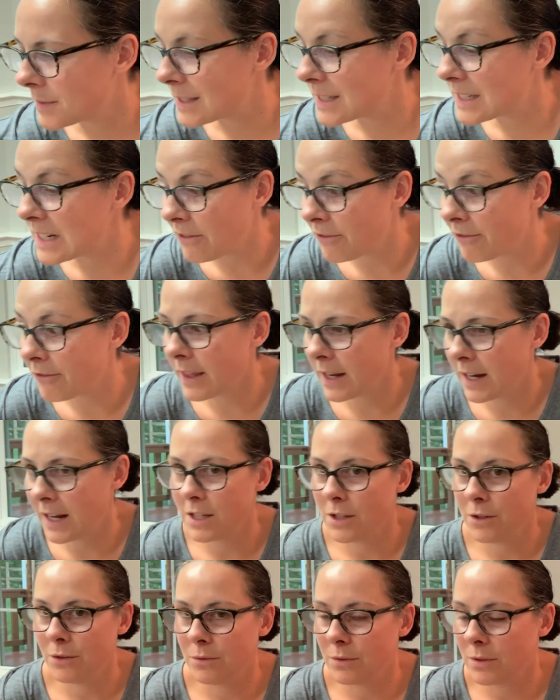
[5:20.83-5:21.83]
stuff that I
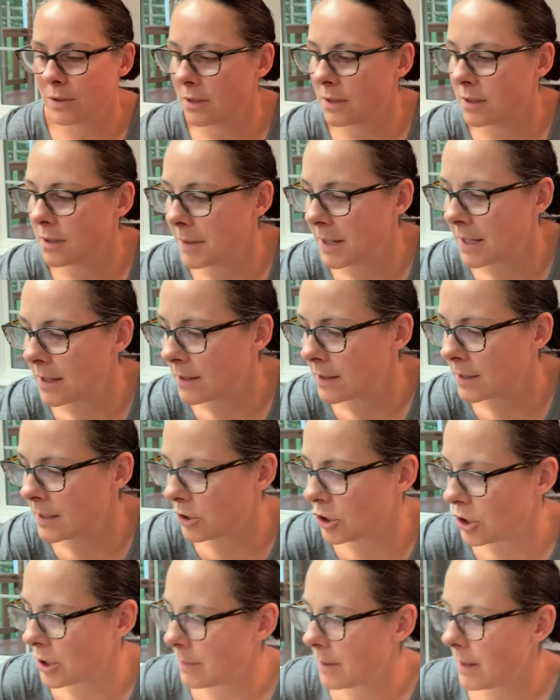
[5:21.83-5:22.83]
used to make the
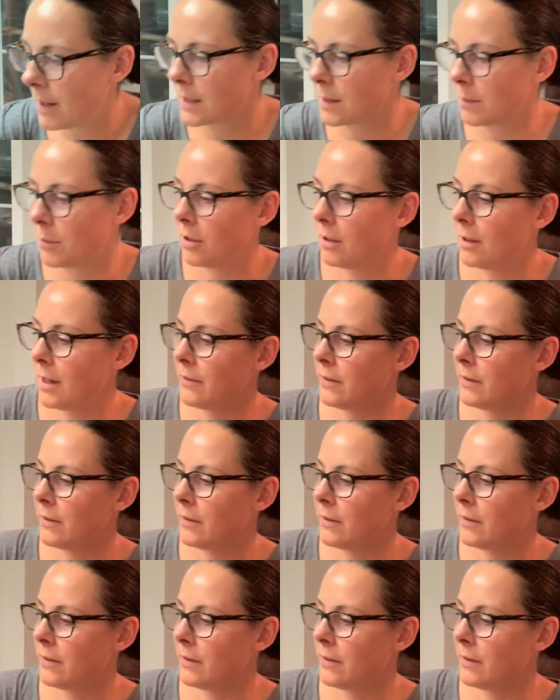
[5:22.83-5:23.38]
stitching possible.